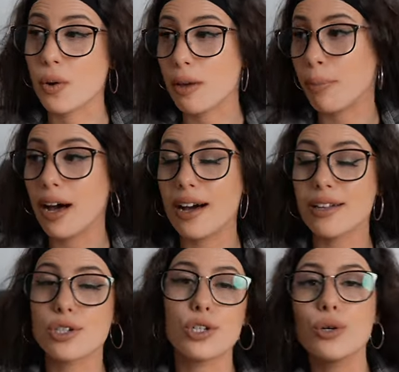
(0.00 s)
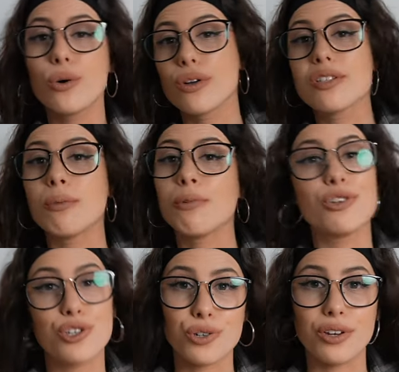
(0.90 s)
going past you or someone
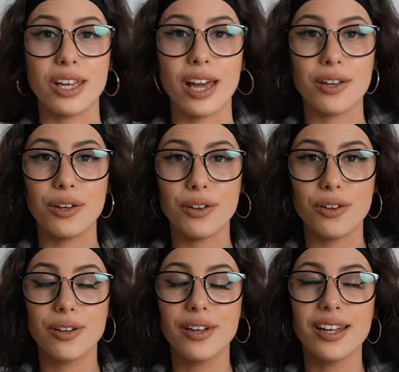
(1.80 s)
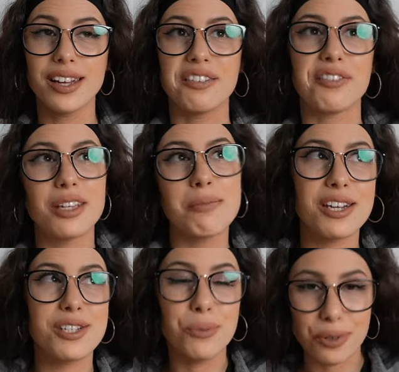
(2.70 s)
shooting at you. It really
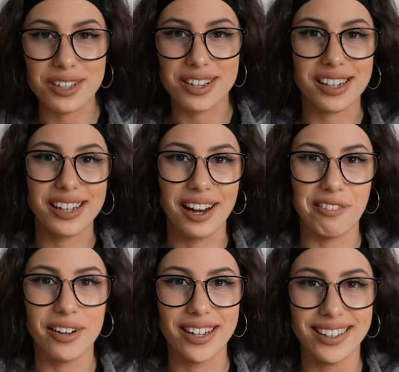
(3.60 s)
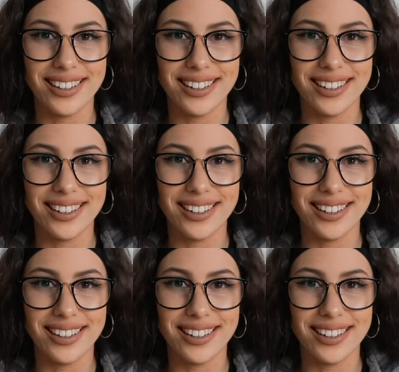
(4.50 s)
makes you want to duck and cover.